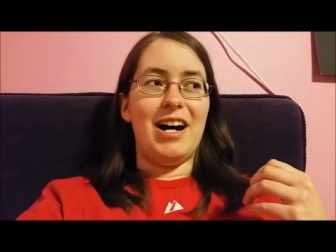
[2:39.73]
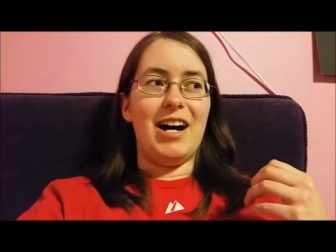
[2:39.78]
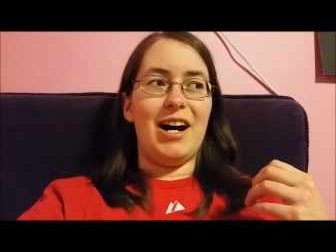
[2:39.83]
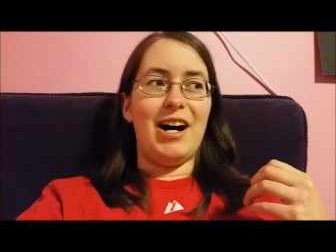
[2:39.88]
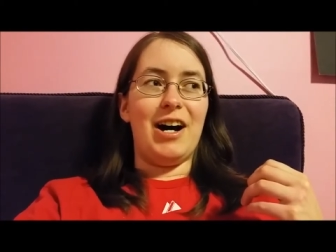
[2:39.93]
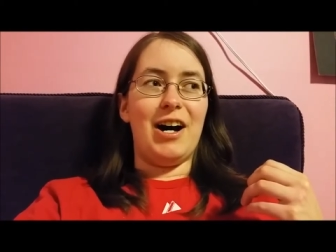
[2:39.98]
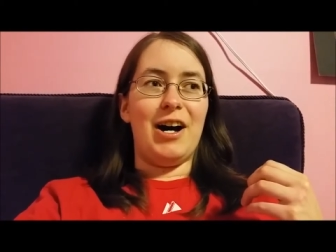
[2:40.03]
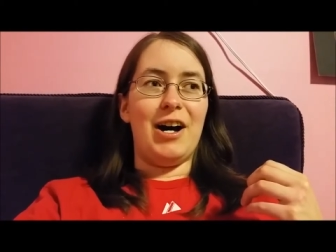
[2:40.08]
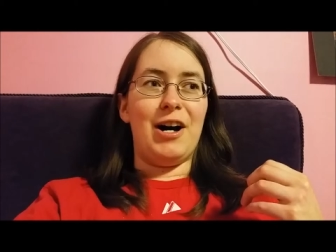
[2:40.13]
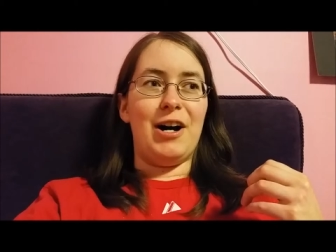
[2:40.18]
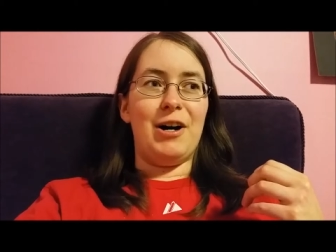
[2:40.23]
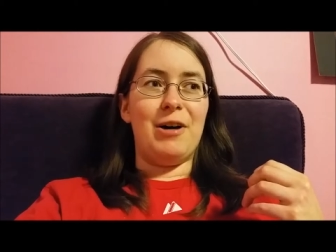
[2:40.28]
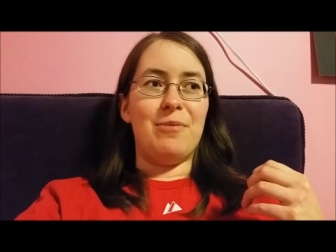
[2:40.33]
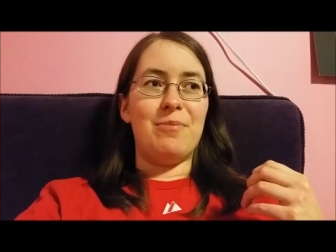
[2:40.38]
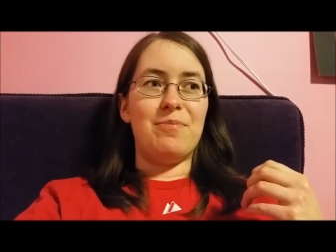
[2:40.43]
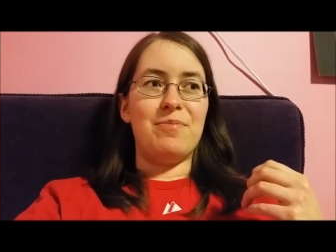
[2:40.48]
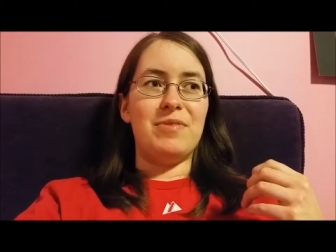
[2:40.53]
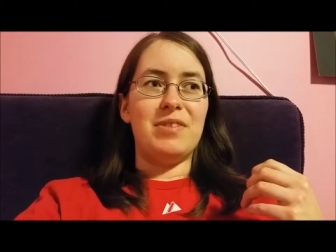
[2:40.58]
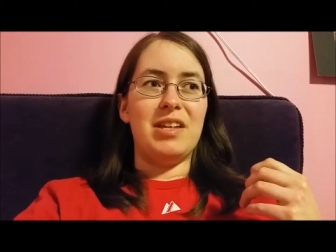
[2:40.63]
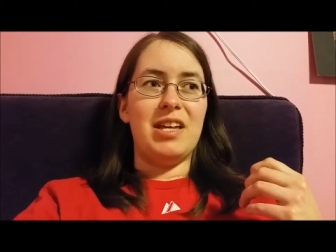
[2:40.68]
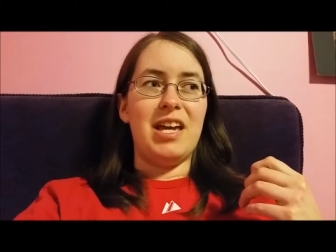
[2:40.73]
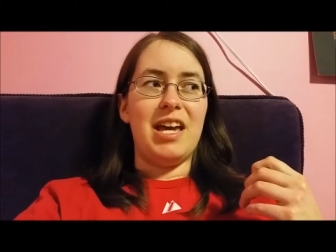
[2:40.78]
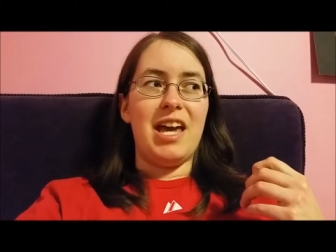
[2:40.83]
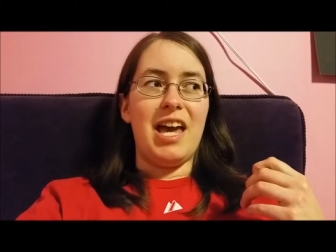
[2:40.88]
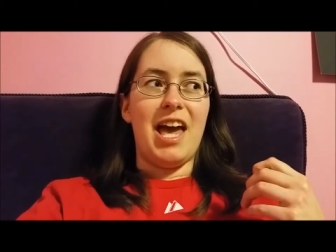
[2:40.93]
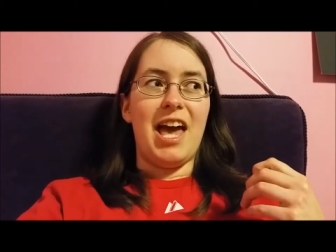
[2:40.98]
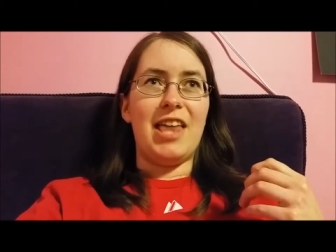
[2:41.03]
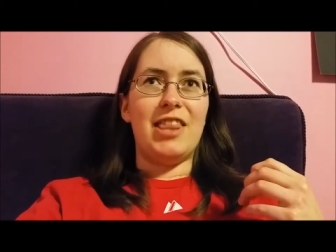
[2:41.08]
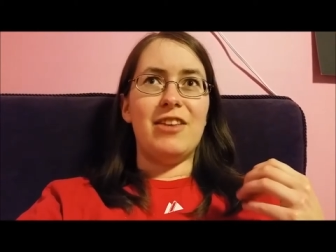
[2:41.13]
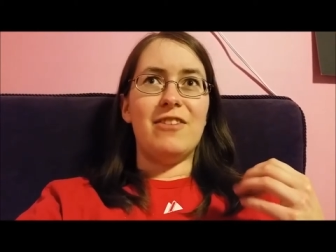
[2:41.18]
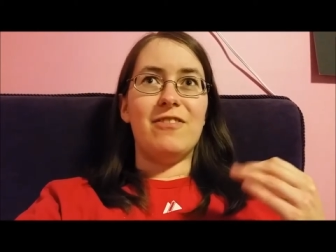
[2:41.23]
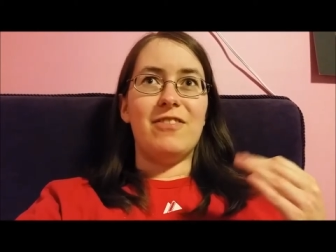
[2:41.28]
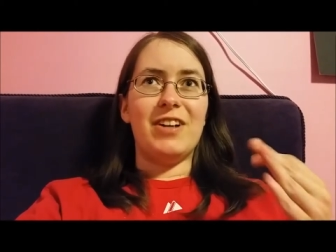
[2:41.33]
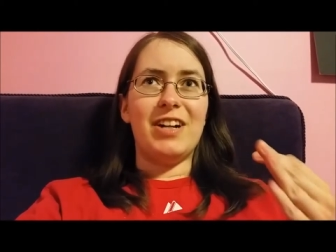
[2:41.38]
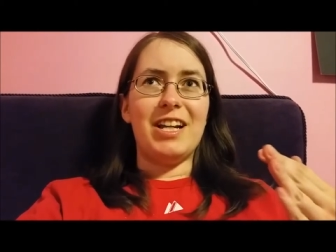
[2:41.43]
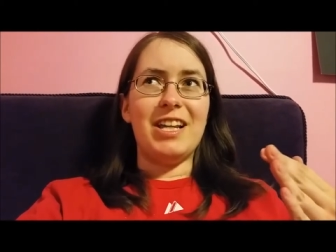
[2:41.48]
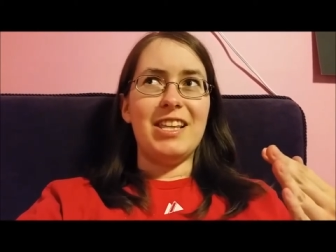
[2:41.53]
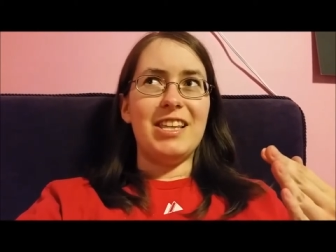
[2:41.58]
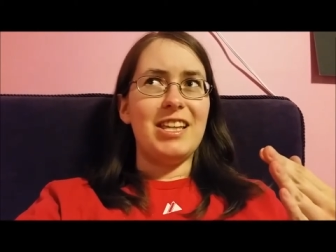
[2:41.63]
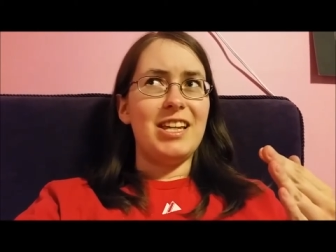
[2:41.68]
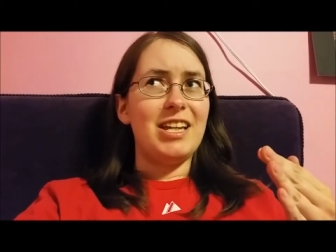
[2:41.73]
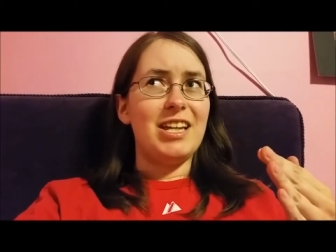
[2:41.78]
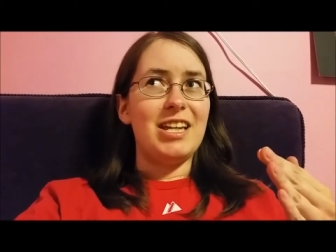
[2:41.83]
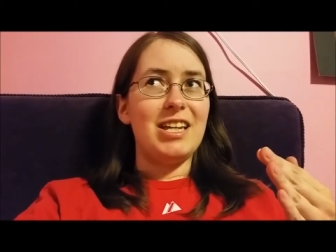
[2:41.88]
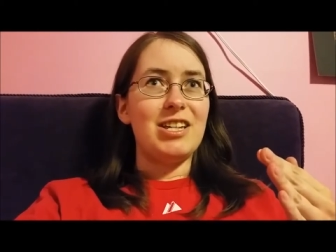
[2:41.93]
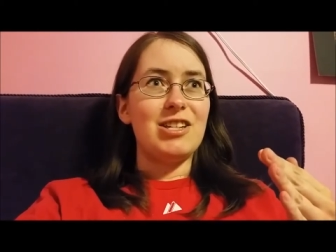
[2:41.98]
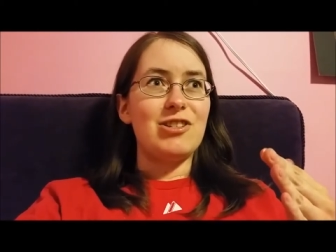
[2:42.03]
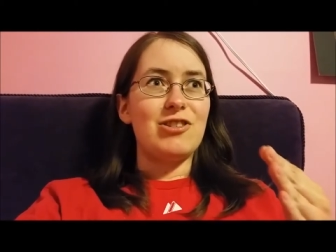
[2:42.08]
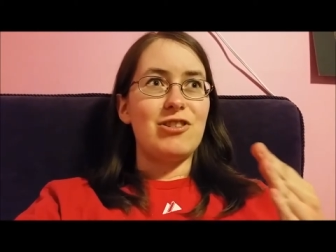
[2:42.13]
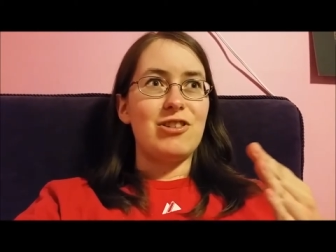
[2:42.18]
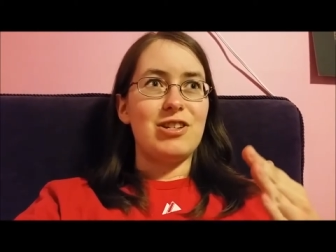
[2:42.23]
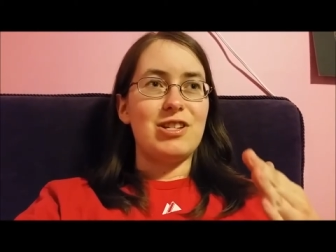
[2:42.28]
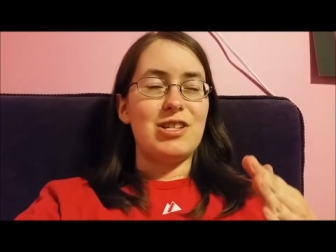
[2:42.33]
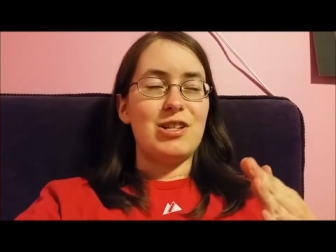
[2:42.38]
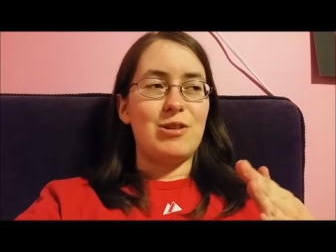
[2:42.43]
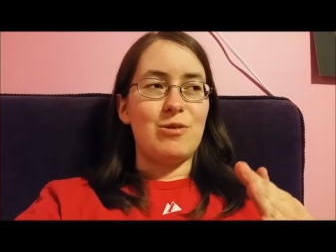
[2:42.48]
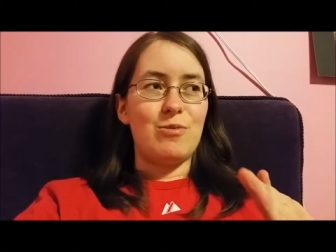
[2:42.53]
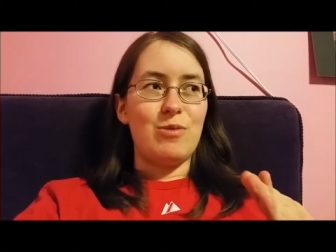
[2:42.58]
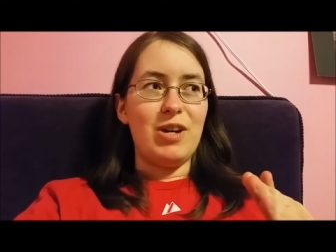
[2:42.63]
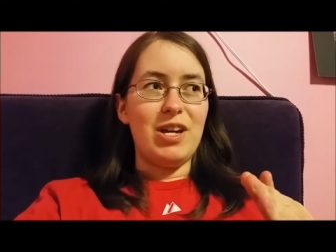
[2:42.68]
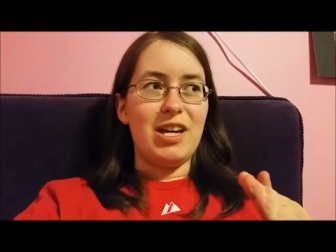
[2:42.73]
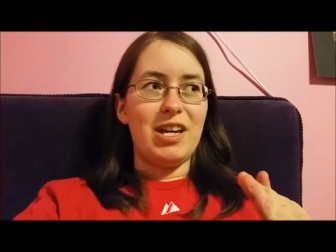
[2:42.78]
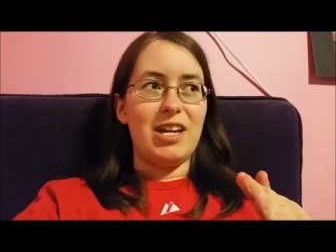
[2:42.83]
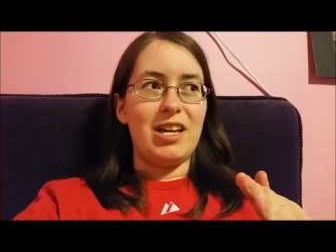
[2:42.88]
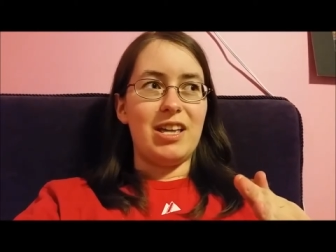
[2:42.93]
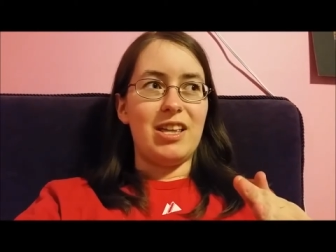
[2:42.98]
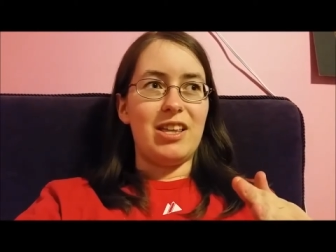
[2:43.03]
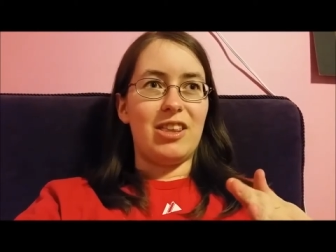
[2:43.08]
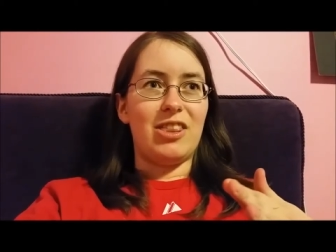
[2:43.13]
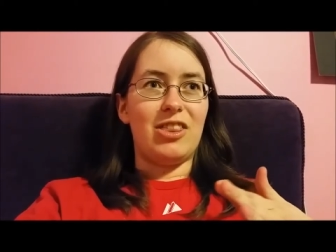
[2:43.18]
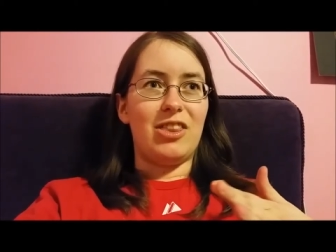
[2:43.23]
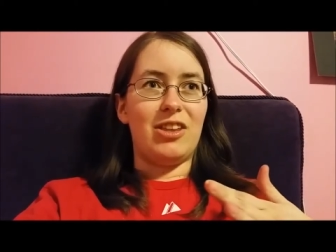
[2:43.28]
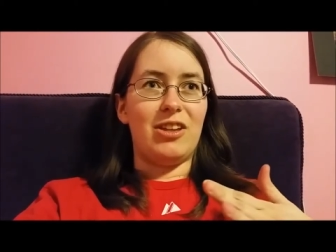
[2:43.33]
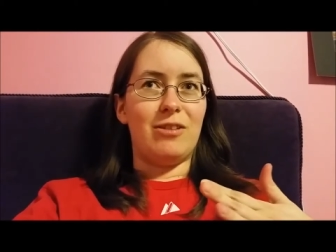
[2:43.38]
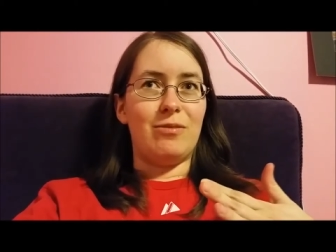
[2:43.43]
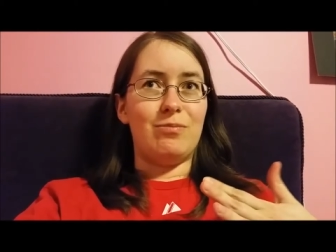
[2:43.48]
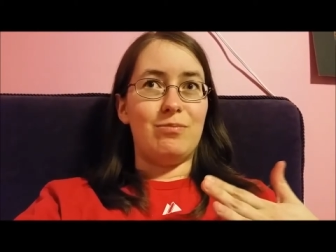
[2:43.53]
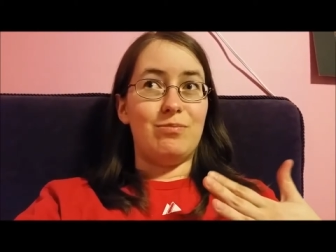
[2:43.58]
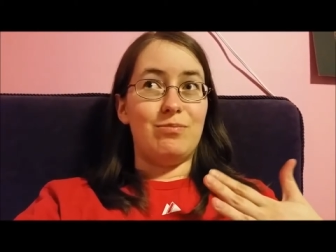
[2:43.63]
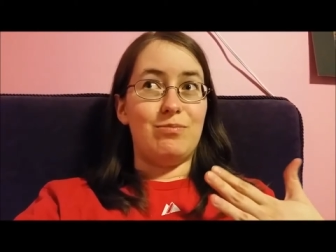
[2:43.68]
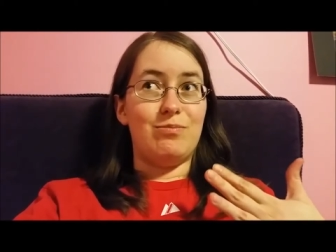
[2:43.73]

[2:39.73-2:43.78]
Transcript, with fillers: um, and the funny thing is, Kristen Wiig, the,